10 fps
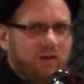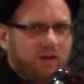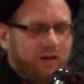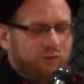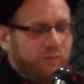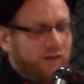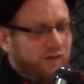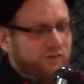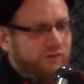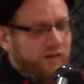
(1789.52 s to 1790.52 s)
and to make
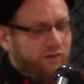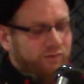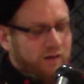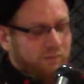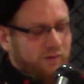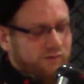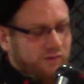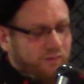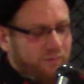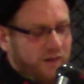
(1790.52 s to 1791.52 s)
us and our families the
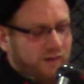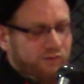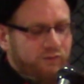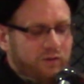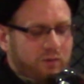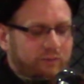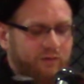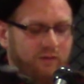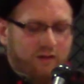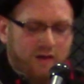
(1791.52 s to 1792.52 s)
companions of the Imam of
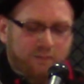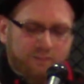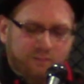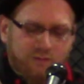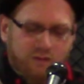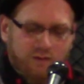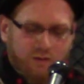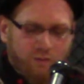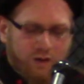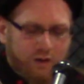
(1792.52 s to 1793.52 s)
our time.
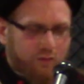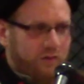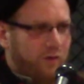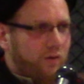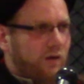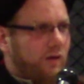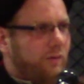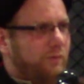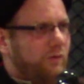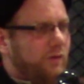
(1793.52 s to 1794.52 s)
Wa akhiru da'wana
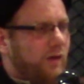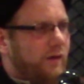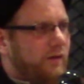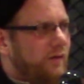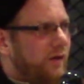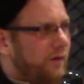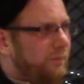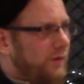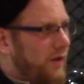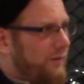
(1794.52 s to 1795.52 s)
alhamdulillahi
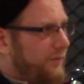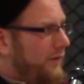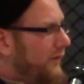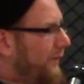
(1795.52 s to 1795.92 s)
rabbil alameen.